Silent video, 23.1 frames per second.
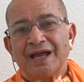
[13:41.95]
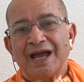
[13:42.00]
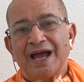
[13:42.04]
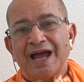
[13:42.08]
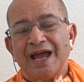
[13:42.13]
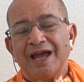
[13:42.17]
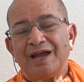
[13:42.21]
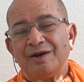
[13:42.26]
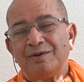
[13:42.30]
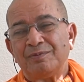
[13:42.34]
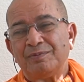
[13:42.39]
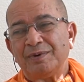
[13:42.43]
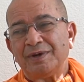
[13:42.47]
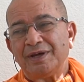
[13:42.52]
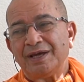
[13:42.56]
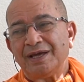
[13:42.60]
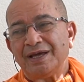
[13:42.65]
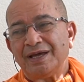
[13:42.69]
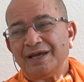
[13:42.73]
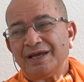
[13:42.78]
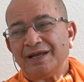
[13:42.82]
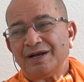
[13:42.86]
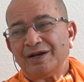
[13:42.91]
I will be
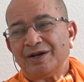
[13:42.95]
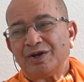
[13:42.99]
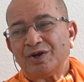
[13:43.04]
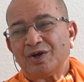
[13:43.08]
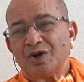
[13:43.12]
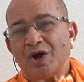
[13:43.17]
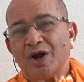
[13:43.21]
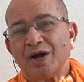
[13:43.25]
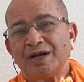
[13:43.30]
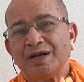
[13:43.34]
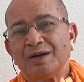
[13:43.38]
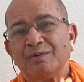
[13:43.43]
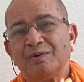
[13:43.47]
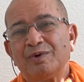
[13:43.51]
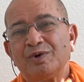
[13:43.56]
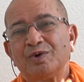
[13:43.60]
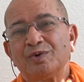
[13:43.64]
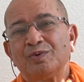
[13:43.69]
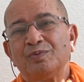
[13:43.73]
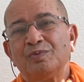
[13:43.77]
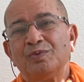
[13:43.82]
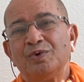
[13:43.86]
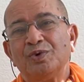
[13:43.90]
not able
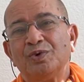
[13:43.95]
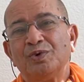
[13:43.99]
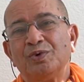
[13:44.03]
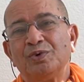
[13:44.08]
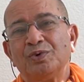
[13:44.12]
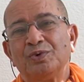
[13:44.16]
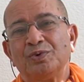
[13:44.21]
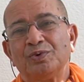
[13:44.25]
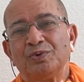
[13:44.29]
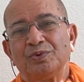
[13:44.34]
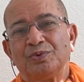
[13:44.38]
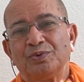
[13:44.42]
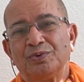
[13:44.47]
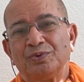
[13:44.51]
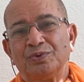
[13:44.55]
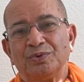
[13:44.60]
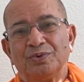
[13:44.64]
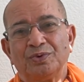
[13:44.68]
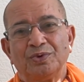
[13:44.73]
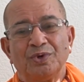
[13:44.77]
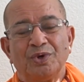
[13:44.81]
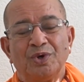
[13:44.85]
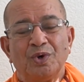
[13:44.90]
to move.
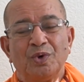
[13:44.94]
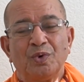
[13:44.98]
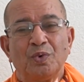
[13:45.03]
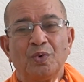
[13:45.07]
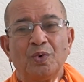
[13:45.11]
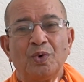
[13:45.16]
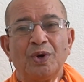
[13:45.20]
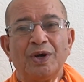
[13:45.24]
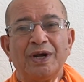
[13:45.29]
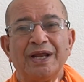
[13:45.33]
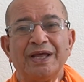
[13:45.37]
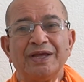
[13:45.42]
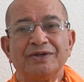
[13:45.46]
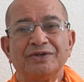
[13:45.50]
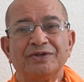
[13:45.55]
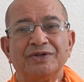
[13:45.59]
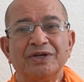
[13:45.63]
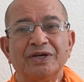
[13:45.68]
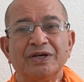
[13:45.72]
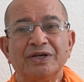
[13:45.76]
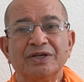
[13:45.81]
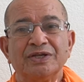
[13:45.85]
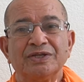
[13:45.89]
Old age
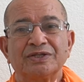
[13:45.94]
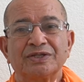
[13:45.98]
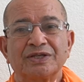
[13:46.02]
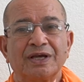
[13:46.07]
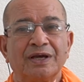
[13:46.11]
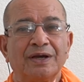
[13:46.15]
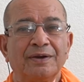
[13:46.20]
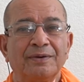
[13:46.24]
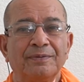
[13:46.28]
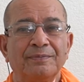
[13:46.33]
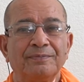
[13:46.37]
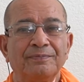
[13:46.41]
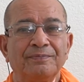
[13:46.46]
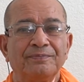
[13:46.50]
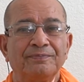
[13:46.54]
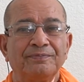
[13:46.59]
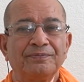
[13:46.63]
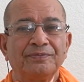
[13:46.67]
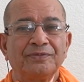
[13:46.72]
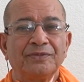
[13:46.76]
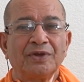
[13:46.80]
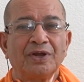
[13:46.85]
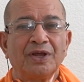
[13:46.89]
does come.
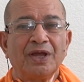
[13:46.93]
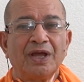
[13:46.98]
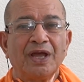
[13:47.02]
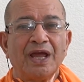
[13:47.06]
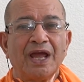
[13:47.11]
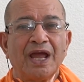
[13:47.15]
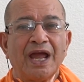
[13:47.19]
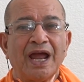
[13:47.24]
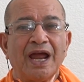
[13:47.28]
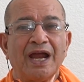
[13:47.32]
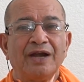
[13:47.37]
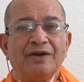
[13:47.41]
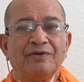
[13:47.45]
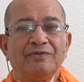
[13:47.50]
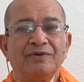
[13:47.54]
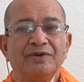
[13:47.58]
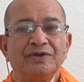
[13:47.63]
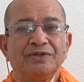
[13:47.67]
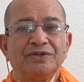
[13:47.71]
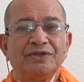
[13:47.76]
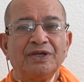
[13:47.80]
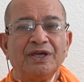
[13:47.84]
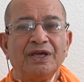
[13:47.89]
And we
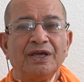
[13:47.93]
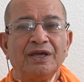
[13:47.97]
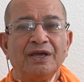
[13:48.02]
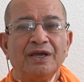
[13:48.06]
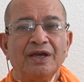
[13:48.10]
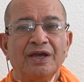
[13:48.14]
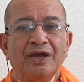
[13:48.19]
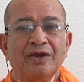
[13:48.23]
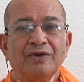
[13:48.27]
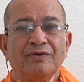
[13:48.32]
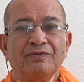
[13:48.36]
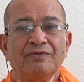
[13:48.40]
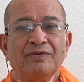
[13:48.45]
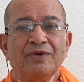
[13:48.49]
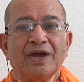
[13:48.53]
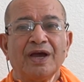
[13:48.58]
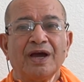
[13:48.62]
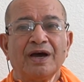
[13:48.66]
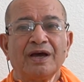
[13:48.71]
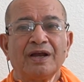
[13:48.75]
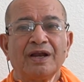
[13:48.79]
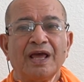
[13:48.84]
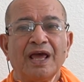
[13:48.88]
see we
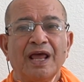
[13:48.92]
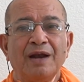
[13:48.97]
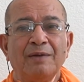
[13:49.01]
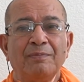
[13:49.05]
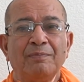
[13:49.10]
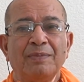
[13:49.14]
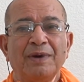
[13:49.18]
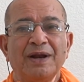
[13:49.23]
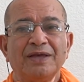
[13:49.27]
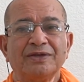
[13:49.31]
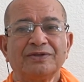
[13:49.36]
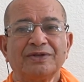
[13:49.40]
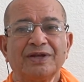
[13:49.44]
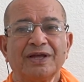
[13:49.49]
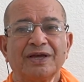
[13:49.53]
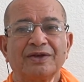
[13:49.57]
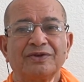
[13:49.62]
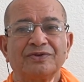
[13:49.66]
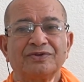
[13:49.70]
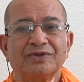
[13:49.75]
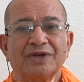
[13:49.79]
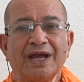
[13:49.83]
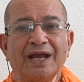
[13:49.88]
are helpless
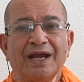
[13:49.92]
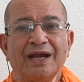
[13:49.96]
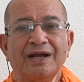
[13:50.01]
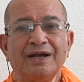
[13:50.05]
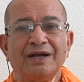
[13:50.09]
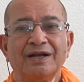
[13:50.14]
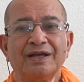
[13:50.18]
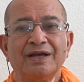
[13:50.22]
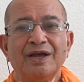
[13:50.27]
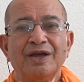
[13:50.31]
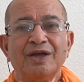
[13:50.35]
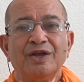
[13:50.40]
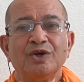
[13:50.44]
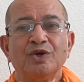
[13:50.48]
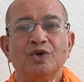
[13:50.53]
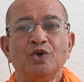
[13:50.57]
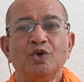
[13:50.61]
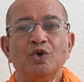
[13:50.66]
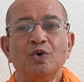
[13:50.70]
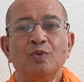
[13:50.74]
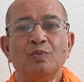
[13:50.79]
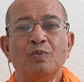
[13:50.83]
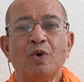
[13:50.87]
like
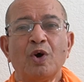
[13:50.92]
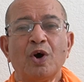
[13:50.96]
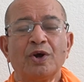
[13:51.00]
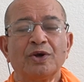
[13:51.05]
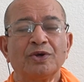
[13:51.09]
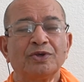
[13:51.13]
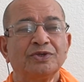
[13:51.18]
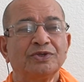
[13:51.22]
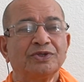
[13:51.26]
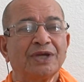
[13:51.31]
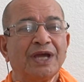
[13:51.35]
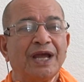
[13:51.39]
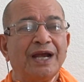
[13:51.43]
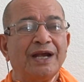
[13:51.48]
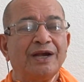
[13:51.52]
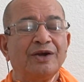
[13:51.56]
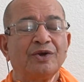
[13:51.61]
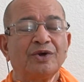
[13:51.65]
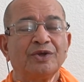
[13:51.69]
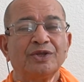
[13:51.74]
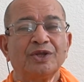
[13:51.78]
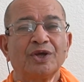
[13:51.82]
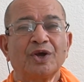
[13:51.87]
newborn child
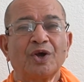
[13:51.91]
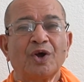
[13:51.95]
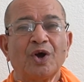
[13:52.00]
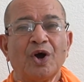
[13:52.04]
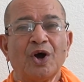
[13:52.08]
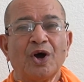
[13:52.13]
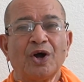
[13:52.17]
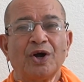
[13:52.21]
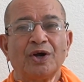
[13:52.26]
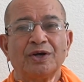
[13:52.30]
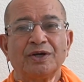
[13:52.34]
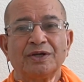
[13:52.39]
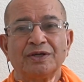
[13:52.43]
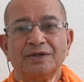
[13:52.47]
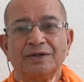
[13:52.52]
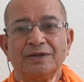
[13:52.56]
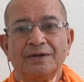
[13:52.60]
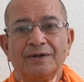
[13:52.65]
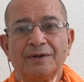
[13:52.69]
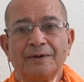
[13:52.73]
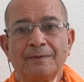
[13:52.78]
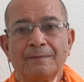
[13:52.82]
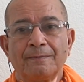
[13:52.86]
on the cot.
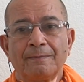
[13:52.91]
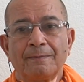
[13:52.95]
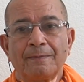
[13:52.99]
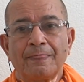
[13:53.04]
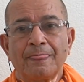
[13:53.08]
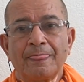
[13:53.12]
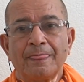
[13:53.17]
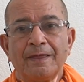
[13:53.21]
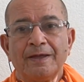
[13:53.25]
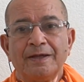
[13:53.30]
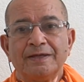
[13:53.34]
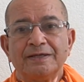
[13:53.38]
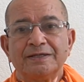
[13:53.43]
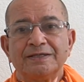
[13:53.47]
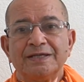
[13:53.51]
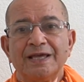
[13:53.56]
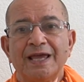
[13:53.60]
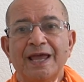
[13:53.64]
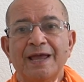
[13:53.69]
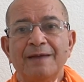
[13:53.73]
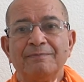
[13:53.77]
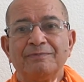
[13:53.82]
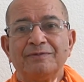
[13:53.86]

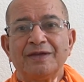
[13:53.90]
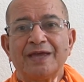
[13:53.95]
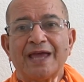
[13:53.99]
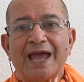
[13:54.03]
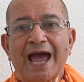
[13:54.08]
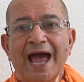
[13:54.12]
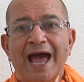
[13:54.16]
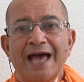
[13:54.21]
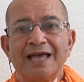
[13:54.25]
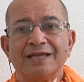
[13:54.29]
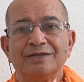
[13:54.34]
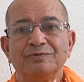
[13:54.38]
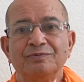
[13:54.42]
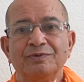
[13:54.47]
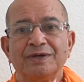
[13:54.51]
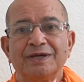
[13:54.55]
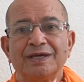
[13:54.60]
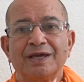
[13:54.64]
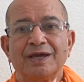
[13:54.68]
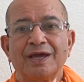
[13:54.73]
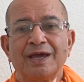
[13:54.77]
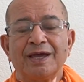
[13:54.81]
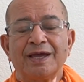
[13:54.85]
Same thing, as we
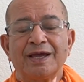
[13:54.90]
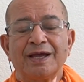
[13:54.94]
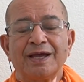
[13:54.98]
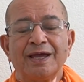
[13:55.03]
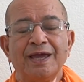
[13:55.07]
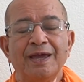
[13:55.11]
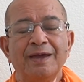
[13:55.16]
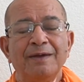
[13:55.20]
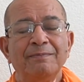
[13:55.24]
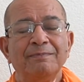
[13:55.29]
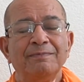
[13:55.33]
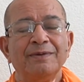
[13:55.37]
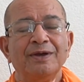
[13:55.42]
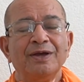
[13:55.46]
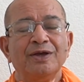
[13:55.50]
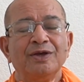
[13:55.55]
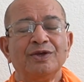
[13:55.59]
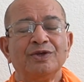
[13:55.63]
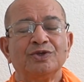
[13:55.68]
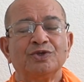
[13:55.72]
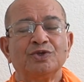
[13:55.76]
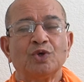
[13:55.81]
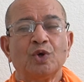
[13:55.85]
came,
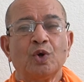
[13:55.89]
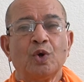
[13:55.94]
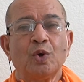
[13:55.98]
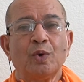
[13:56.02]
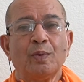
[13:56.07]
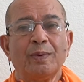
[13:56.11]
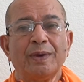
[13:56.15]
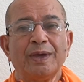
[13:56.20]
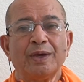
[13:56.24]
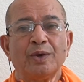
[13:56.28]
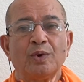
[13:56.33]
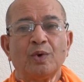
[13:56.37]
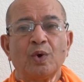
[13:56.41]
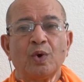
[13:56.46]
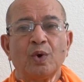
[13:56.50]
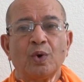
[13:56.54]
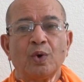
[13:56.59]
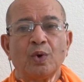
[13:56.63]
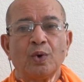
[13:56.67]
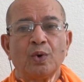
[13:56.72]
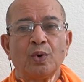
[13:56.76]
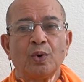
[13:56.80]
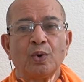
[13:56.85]
so we
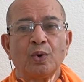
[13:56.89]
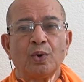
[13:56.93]
go.